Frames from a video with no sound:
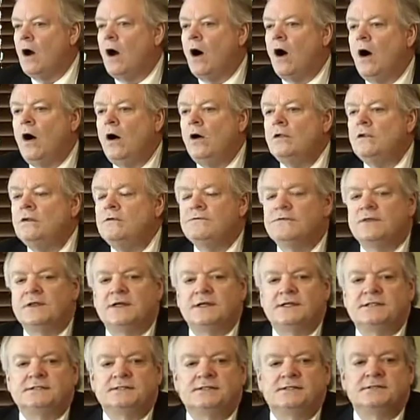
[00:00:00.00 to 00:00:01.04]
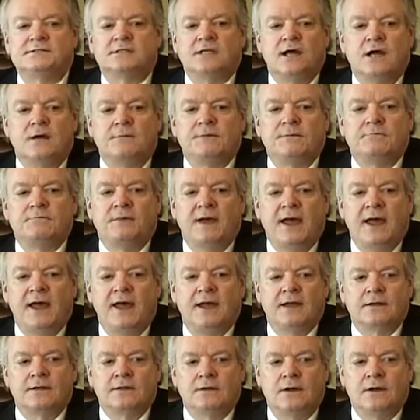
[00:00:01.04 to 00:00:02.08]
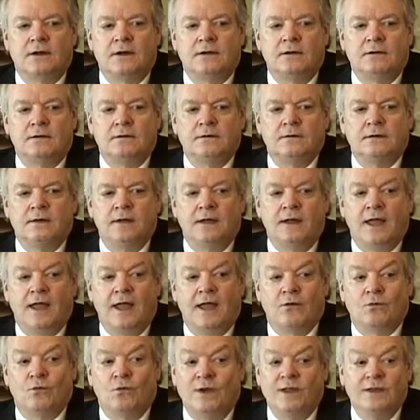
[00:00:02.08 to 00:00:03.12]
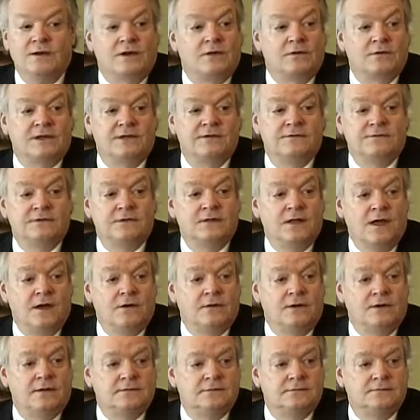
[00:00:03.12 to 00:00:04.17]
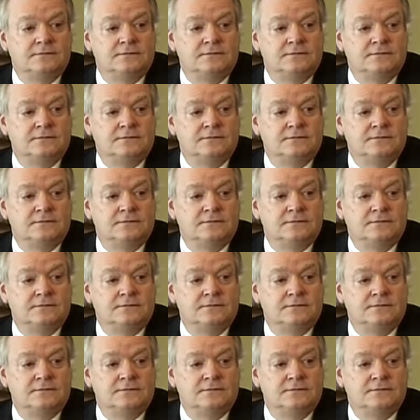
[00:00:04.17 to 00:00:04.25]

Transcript: All of this is coming back, y'all, and we don't even know it.